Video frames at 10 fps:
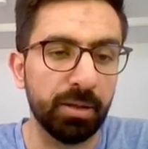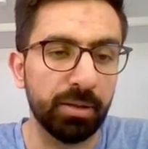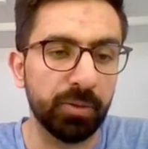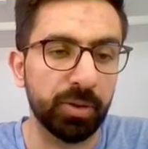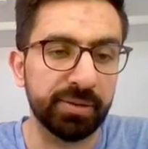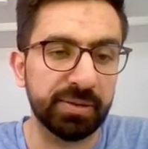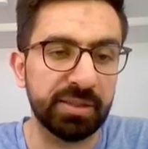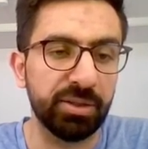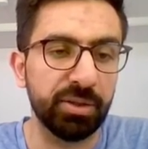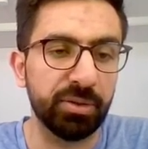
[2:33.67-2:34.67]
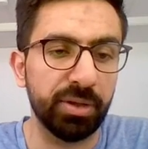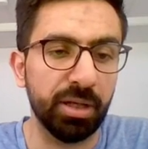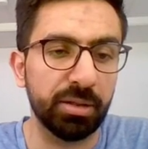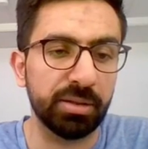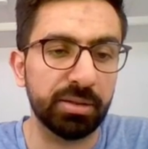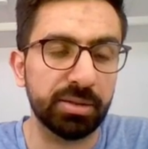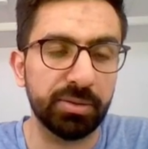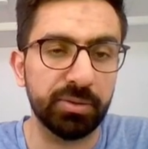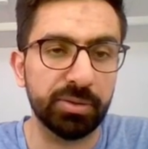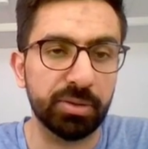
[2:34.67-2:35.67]
you can see here that
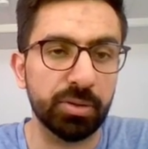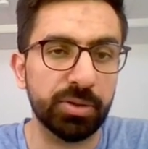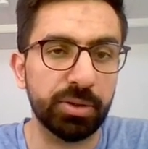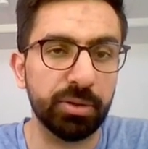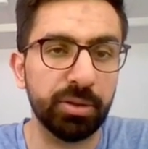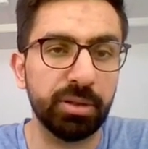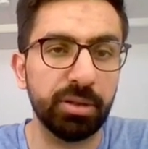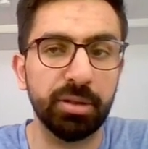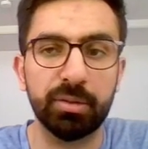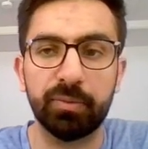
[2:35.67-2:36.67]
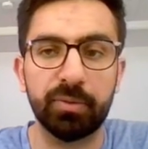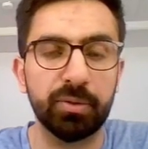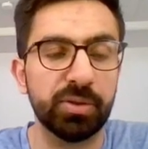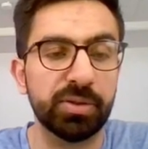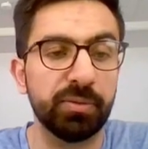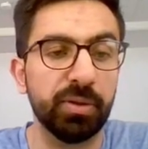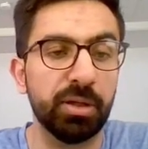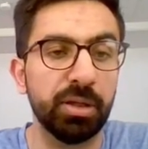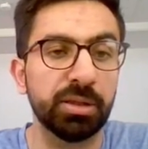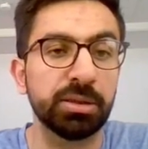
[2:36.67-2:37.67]
there's no security for this
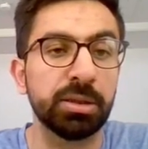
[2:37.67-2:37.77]
device.